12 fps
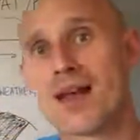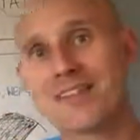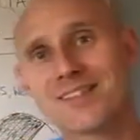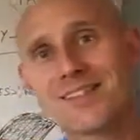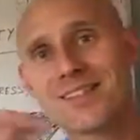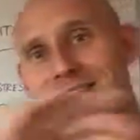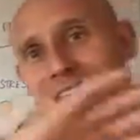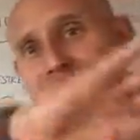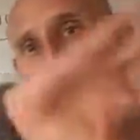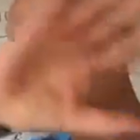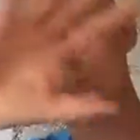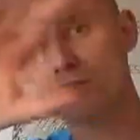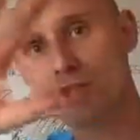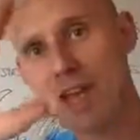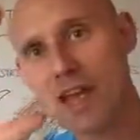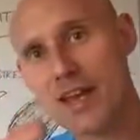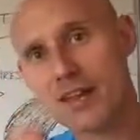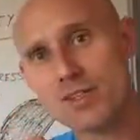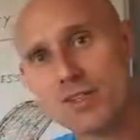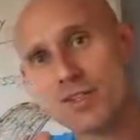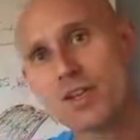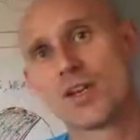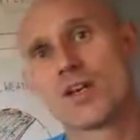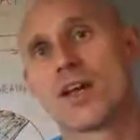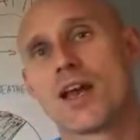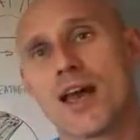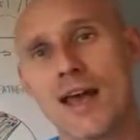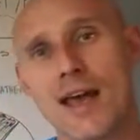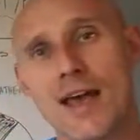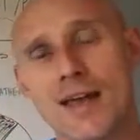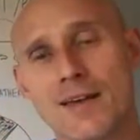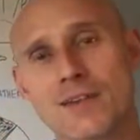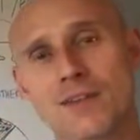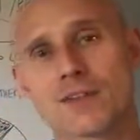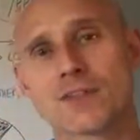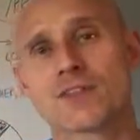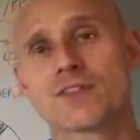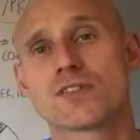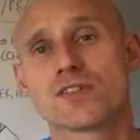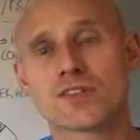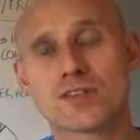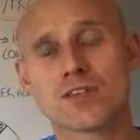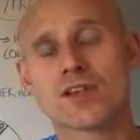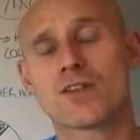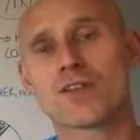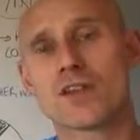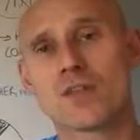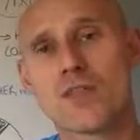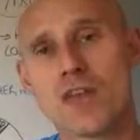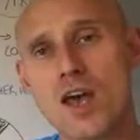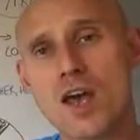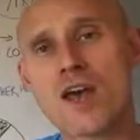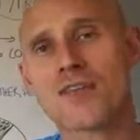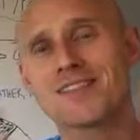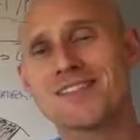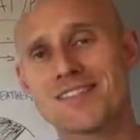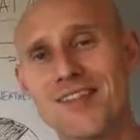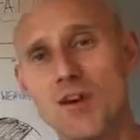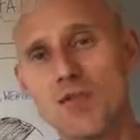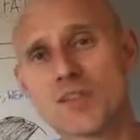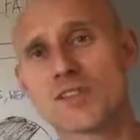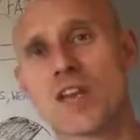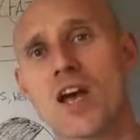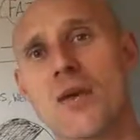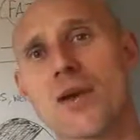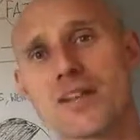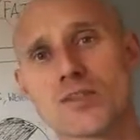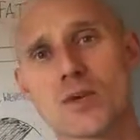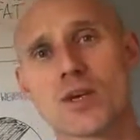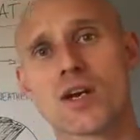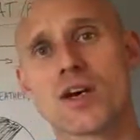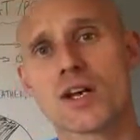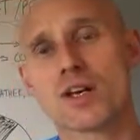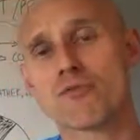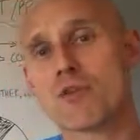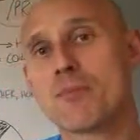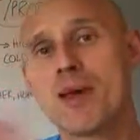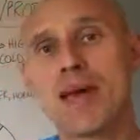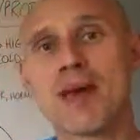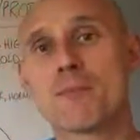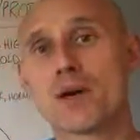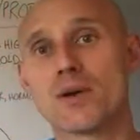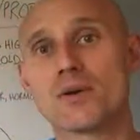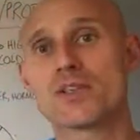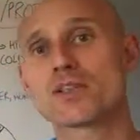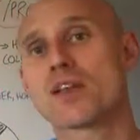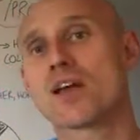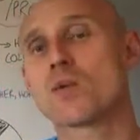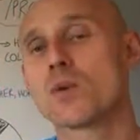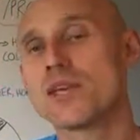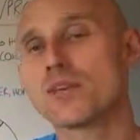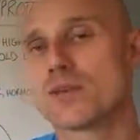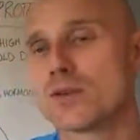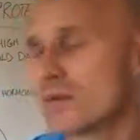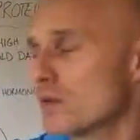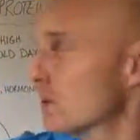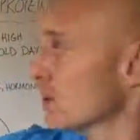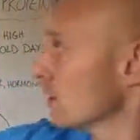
as the seasons change and the earth itself is going into a kind of repair mode, just like we do,